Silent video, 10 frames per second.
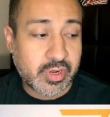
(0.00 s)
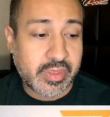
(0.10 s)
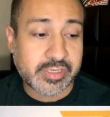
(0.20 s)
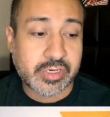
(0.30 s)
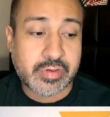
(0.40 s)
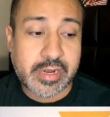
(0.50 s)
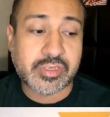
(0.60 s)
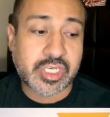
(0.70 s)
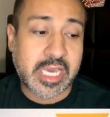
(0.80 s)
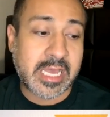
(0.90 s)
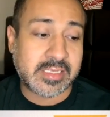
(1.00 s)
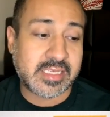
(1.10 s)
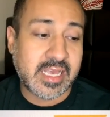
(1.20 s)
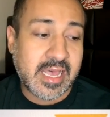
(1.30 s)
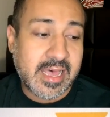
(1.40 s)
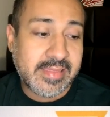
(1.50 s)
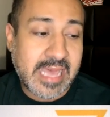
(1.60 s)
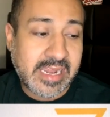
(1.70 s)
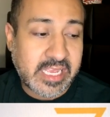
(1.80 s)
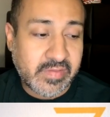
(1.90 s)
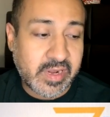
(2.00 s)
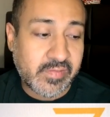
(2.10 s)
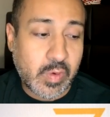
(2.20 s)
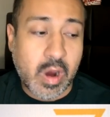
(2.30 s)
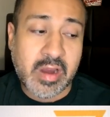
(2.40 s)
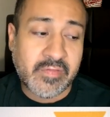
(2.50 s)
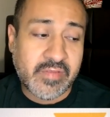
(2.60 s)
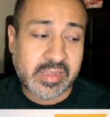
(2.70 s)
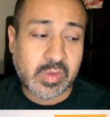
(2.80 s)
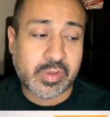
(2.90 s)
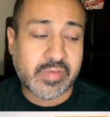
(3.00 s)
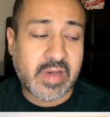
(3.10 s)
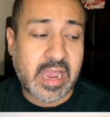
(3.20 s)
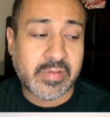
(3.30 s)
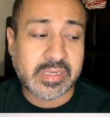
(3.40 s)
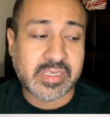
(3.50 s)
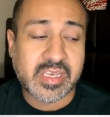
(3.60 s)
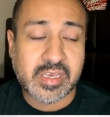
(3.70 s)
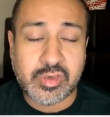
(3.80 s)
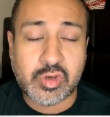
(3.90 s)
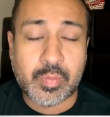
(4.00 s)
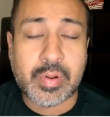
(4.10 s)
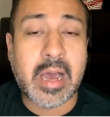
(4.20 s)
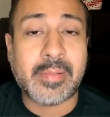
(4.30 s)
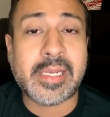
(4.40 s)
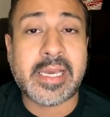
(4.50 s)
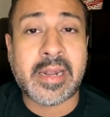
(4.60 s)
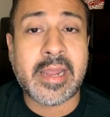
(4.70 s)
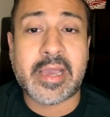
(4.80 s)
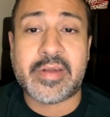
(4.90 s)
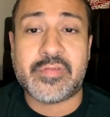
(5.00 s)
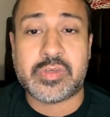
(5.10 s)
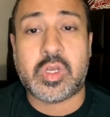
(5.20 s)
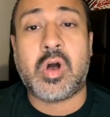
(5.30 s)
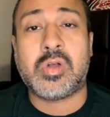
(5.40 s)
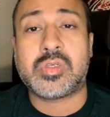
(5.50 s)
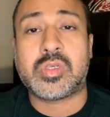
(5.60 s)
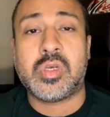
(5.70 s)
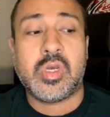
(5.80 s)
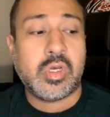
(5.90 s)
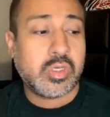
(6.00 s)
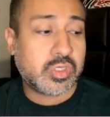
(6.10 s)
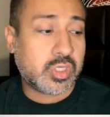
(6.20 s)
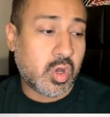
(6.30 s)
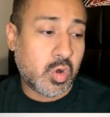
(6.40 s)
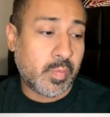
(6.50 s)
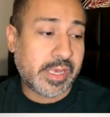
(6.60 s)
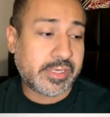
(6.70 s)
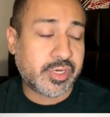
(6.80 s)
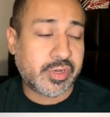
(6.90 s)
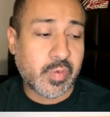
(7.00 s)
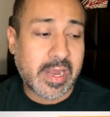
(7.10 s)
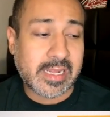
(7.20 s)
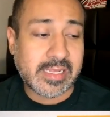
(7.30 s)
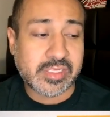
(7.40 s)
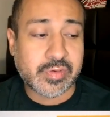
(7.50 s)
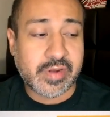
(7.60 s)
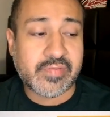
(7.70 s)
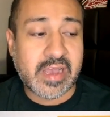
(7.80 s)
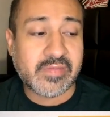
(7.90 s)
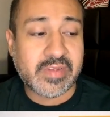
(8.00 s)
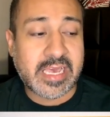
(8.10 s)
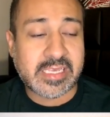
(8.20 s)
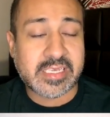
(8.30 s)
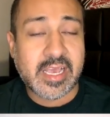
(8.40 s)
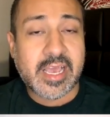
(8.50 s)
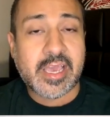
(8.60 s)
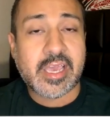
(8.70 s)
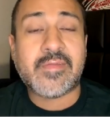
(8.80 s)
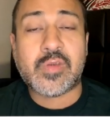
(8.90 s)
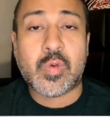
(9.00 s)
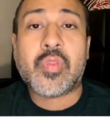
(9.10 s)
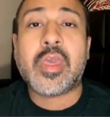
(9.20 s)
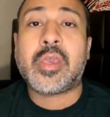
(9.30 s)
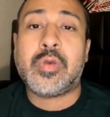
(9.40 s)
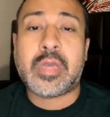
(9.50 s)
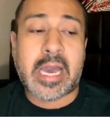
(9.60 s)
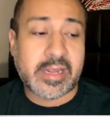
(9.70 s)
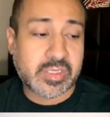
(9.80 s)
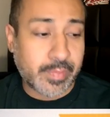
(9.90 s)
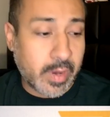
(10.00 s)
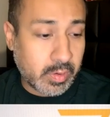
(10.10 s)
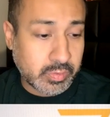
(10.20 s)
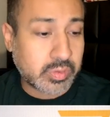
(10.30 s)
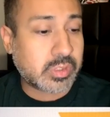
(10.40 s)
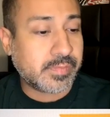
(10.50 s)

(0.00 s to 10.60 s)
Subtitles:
there's a greater chance that even if you are infected with the virus, you'll probably get a negative result. So make sure you wait at least 3 to 5 days if you think you got exposed.